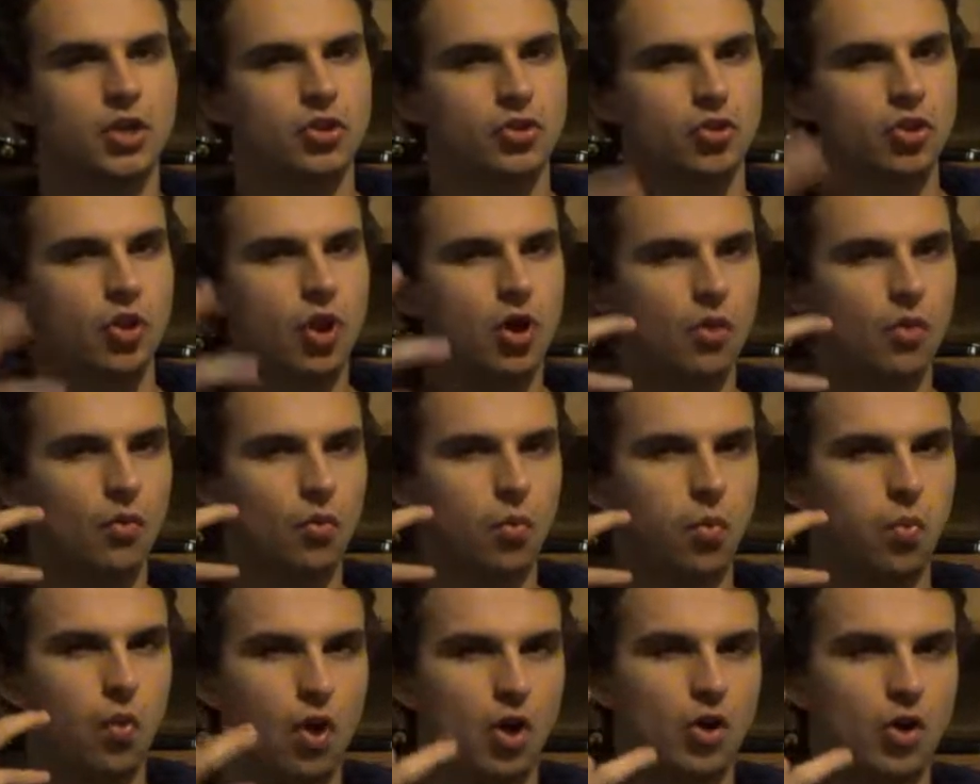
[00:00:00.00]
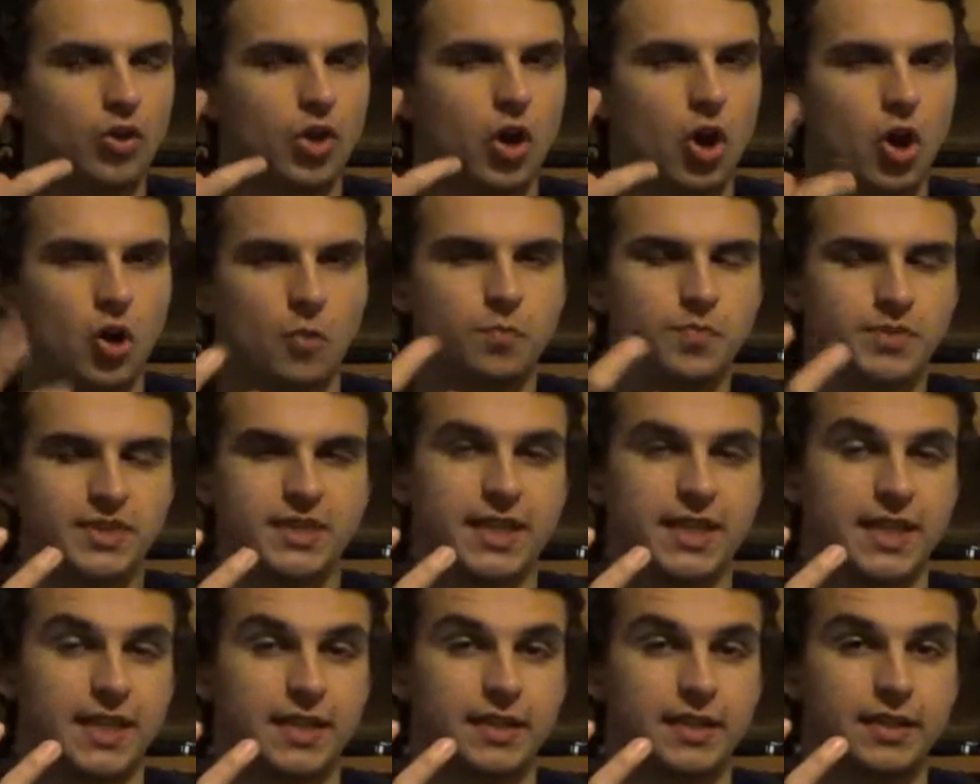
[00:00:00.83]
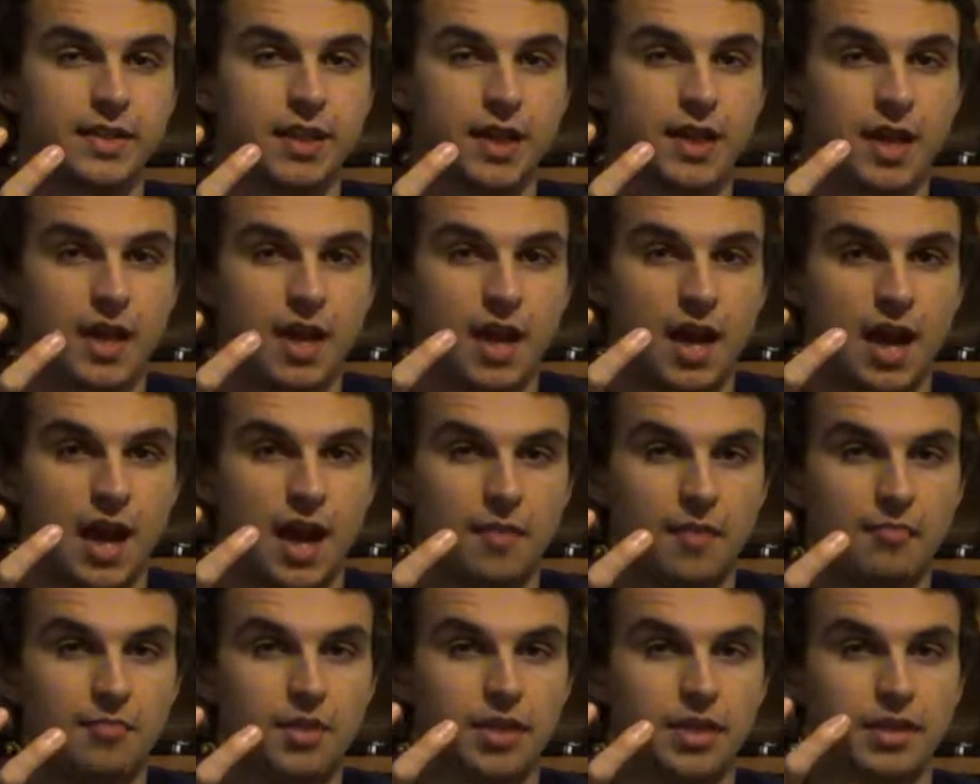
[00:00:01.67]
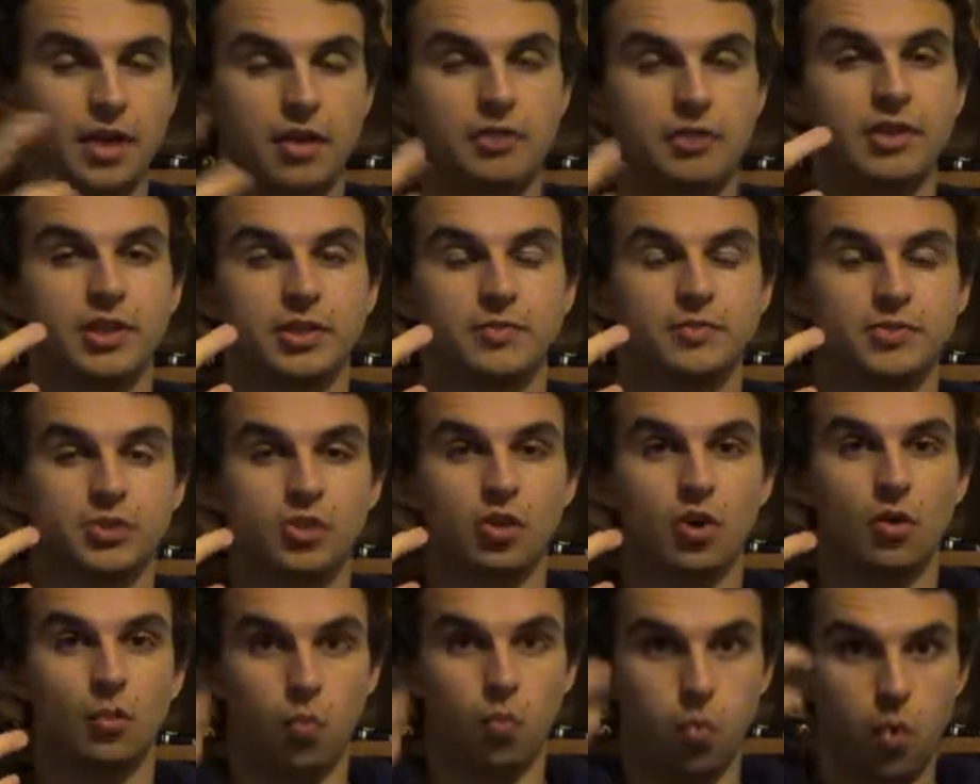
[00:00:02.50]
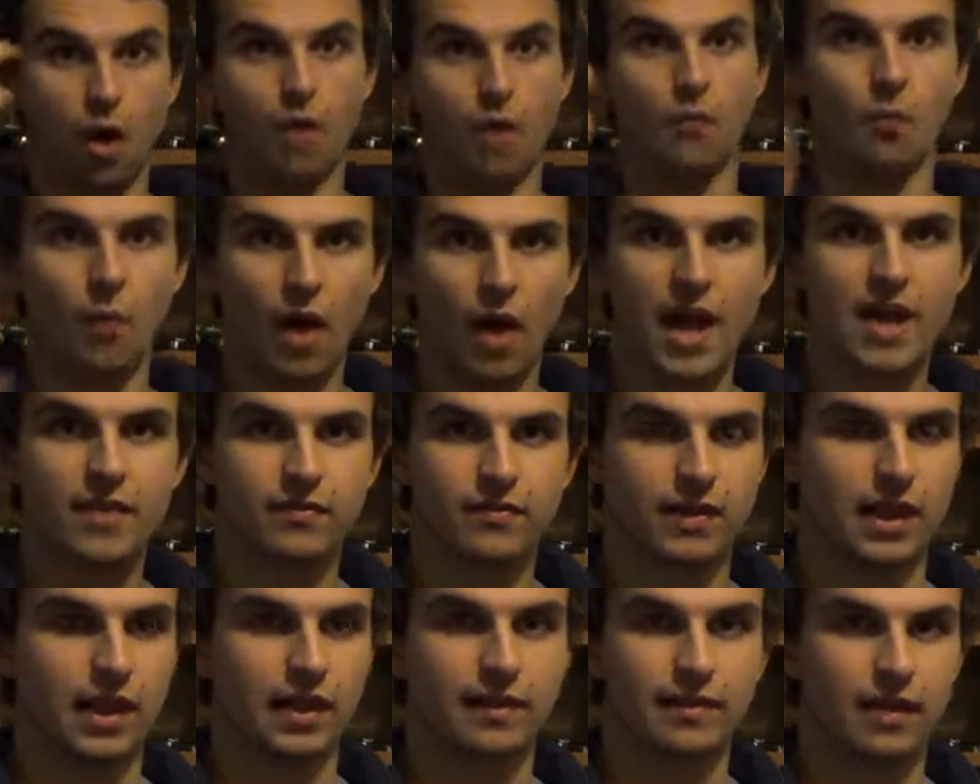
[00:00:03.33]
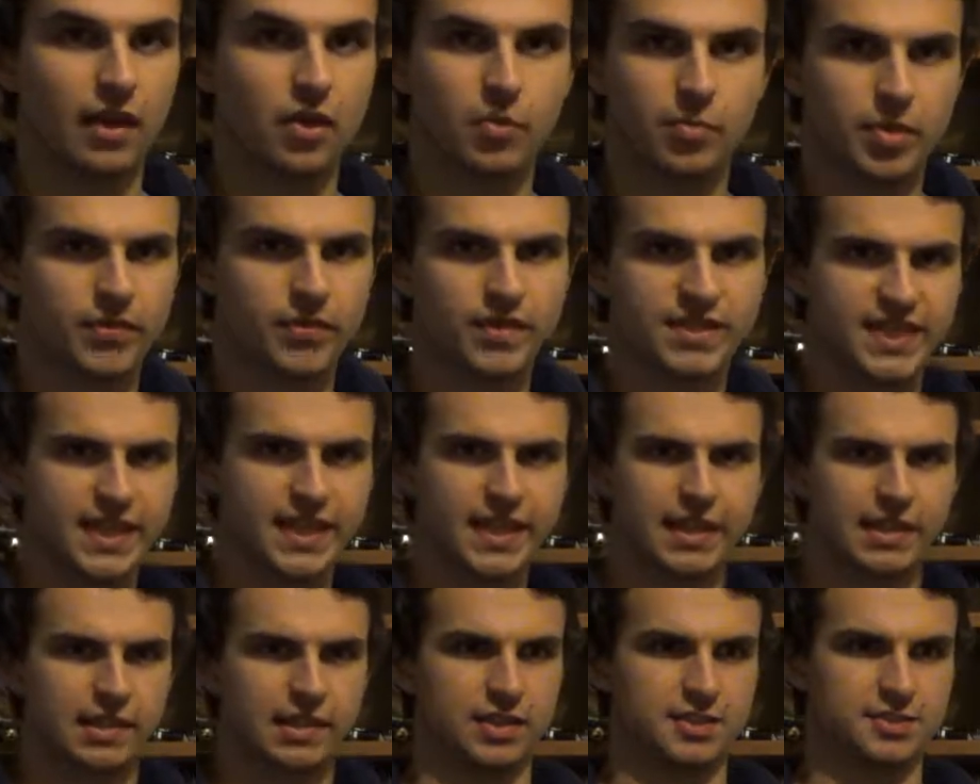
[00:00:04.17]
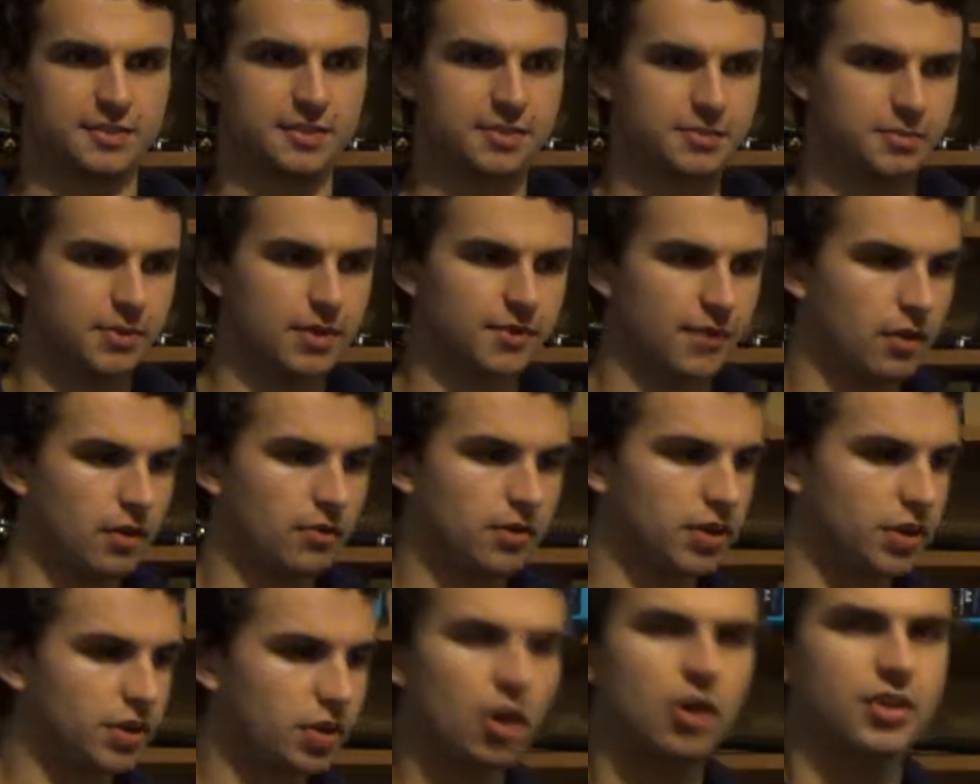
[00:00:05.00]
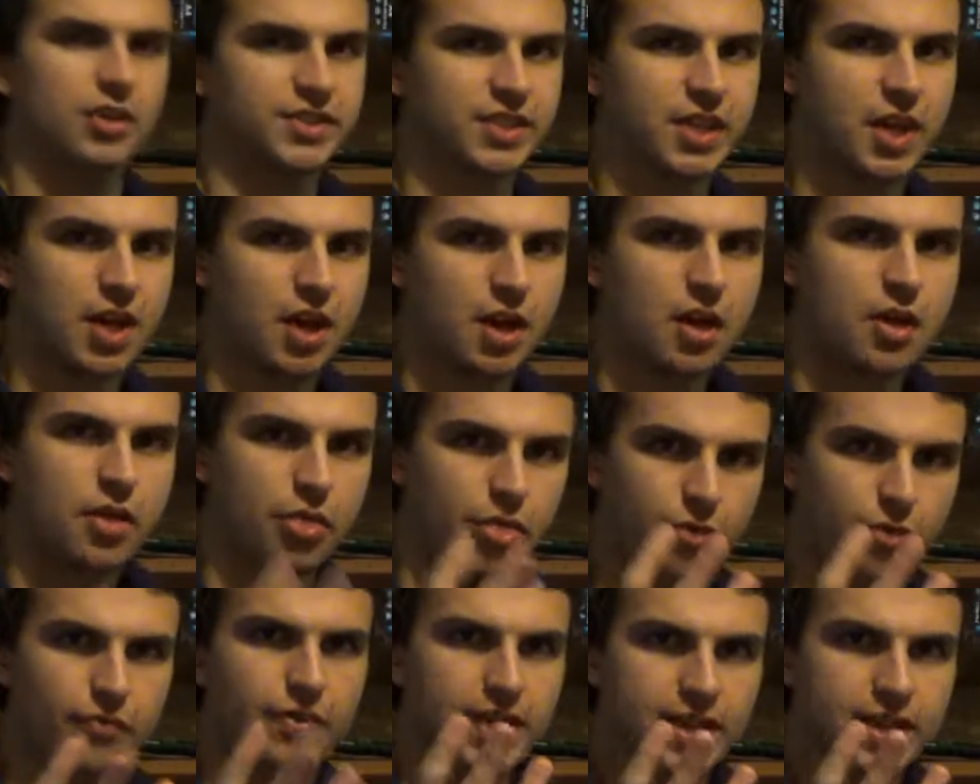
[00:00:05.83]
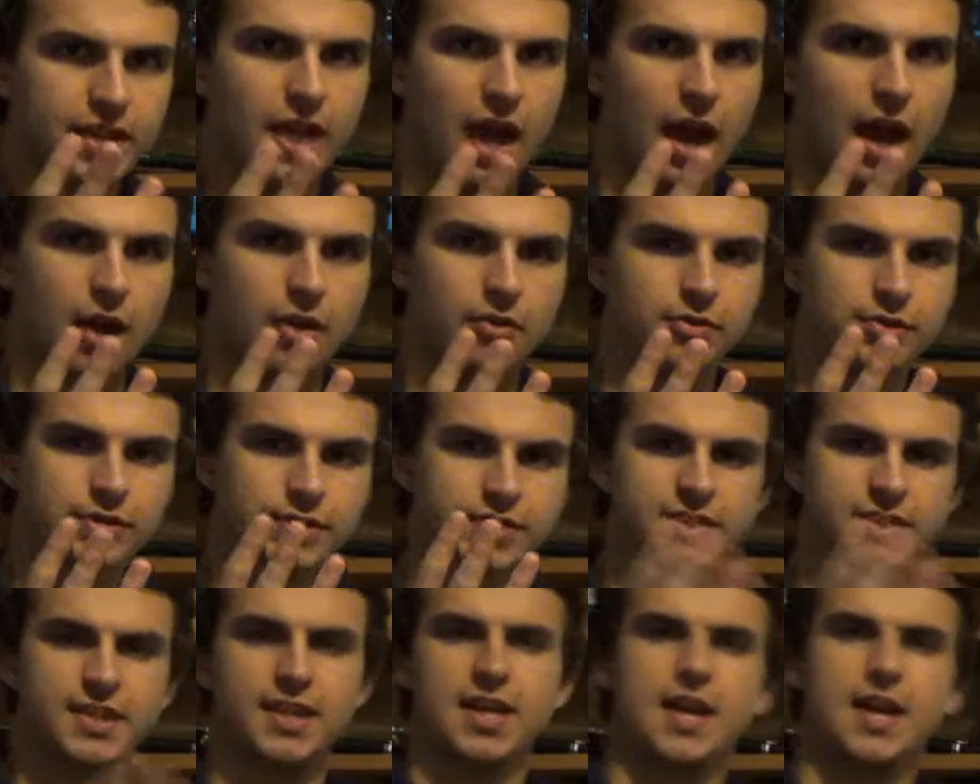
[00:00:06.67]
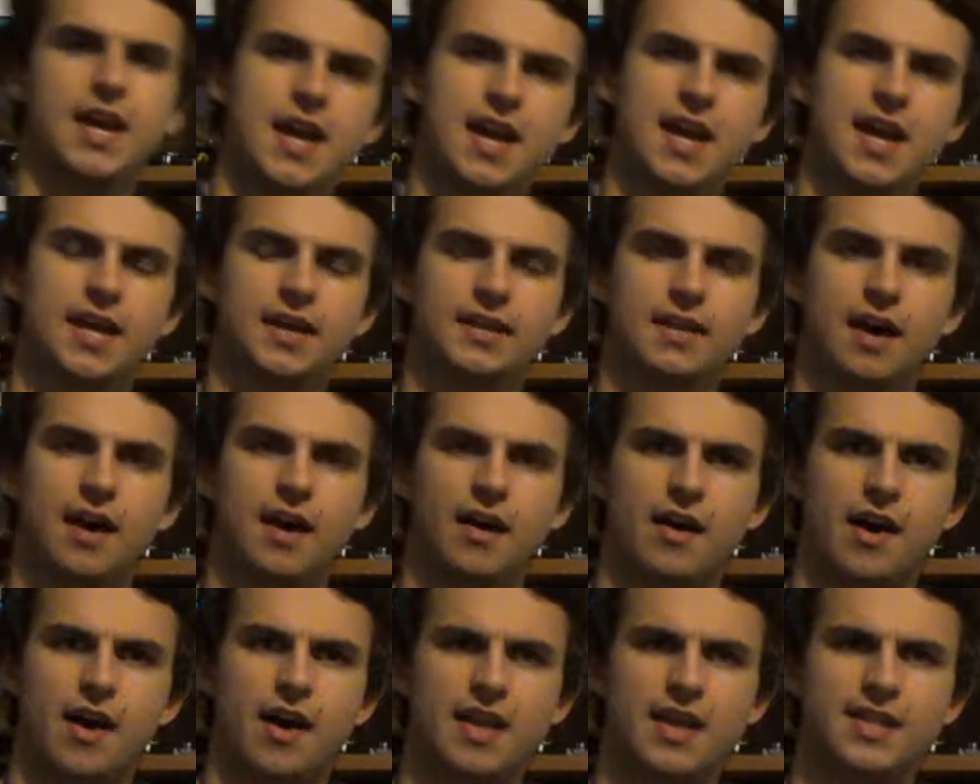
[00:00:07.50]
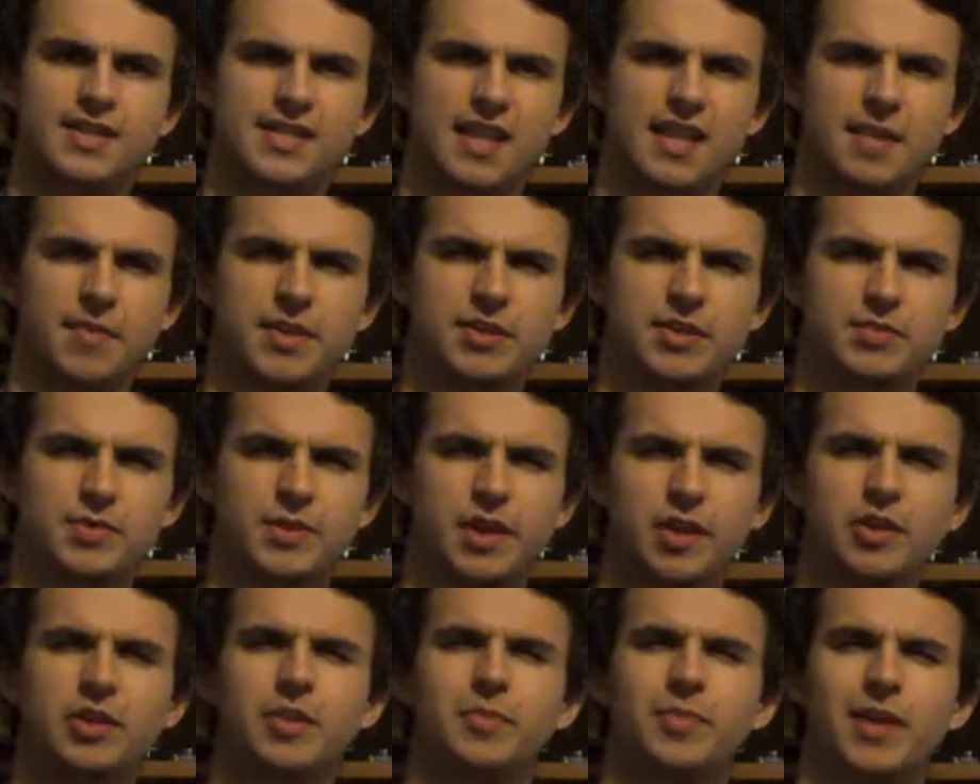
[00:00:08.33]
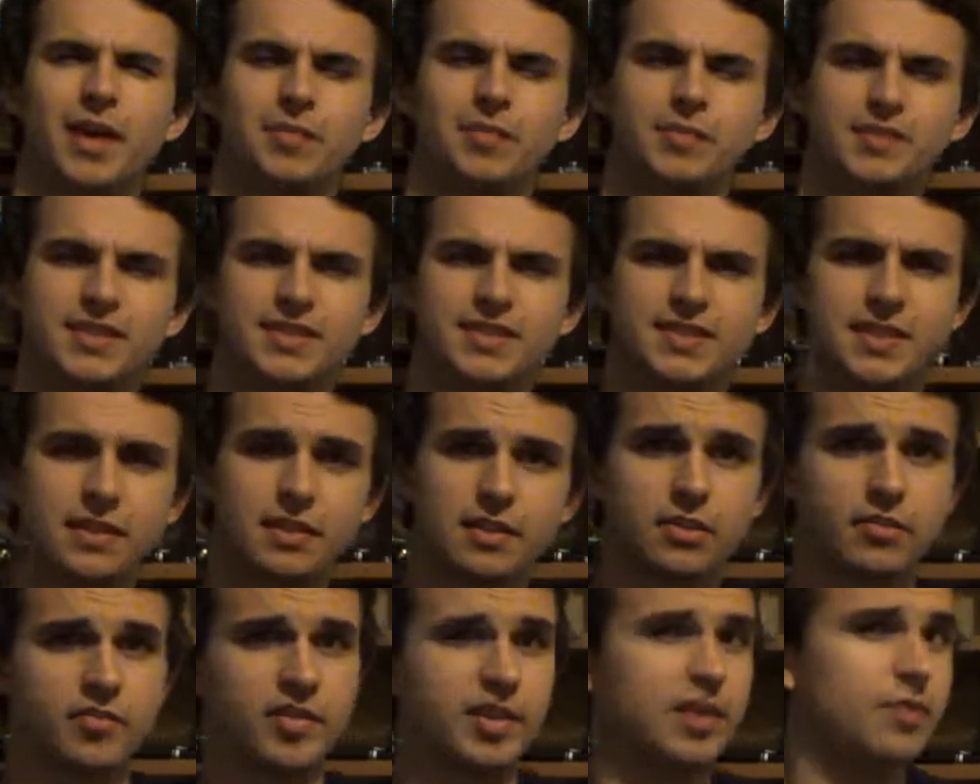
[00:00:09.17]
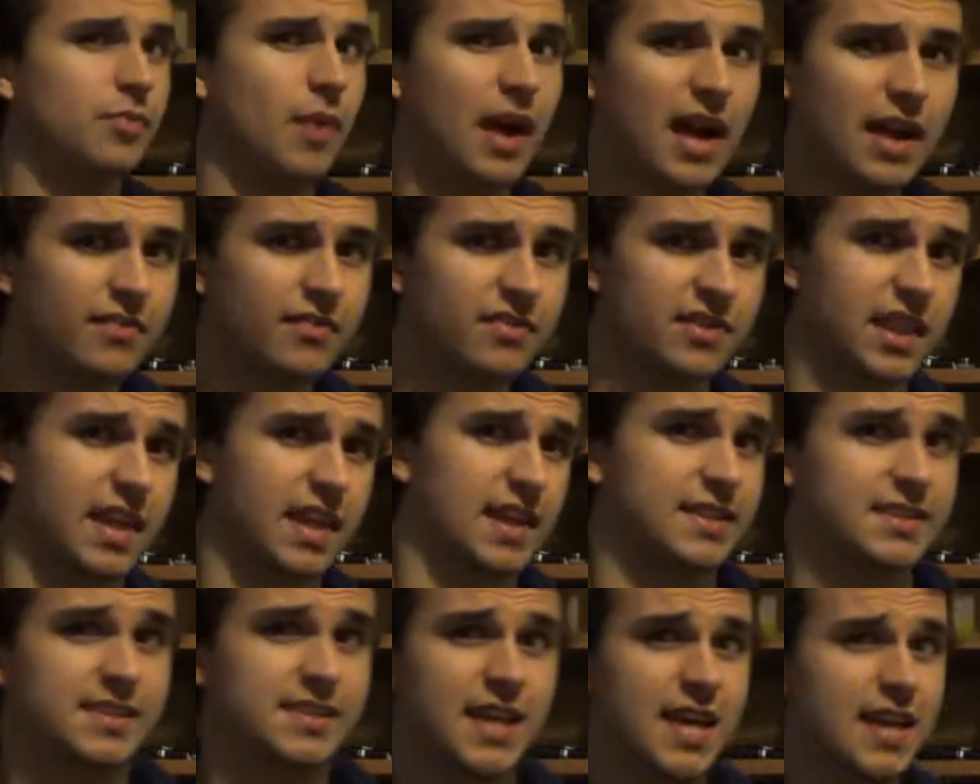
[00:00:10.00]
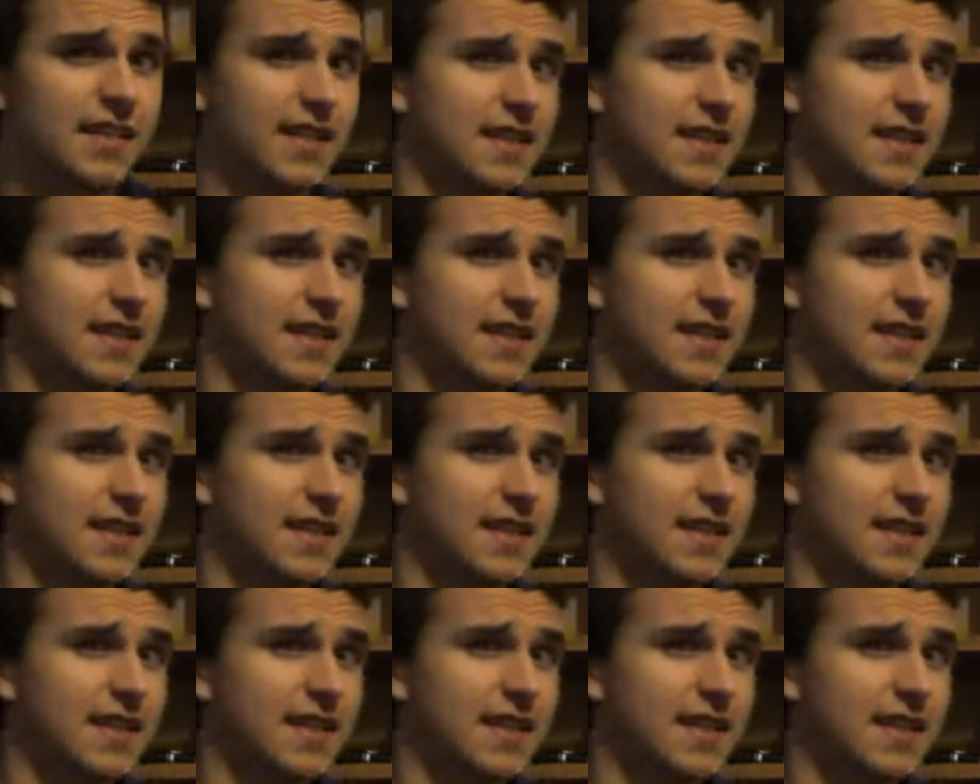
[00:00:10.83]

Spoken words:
Not one opsin can only absorb one wavelength. That would be ridiculous, because we've only got 3 cones in our eyes, so that means we'd only be able to see 3 wavelengths.